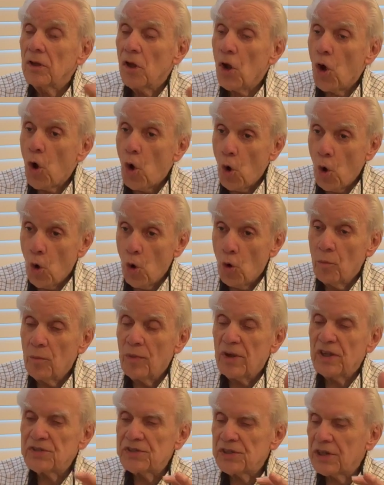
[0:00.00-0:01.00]
home
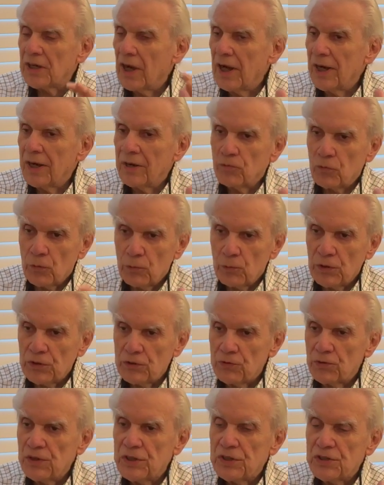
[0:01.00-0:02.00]
as a kind of a
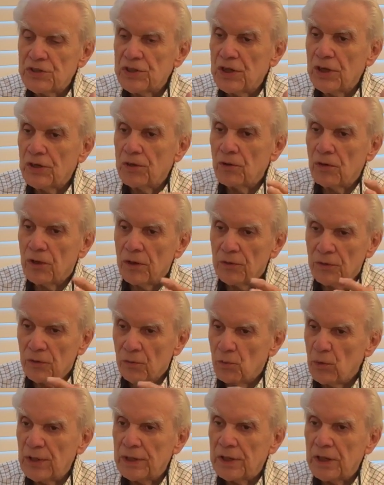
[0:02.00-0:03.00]
retreat center on the
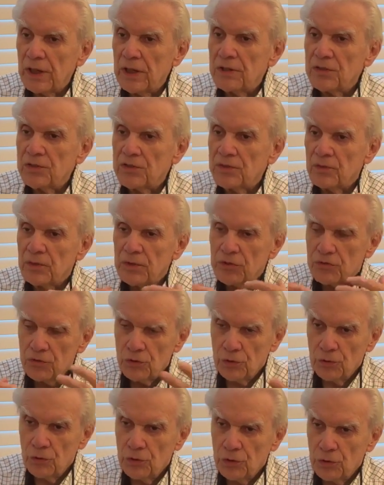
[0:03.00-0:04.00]
weekends with
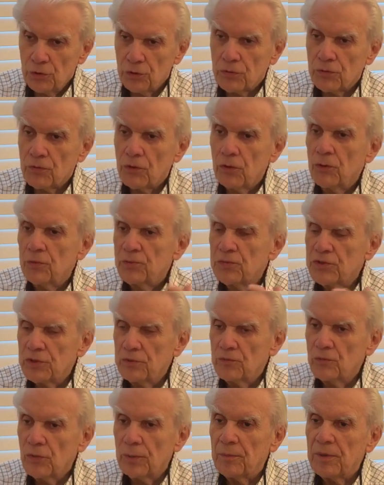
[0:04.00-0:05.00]
youth groups
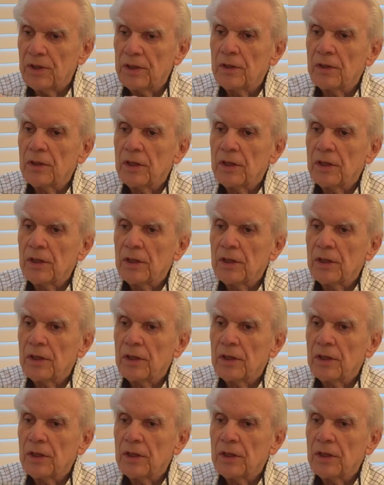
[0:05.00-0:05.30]
and women.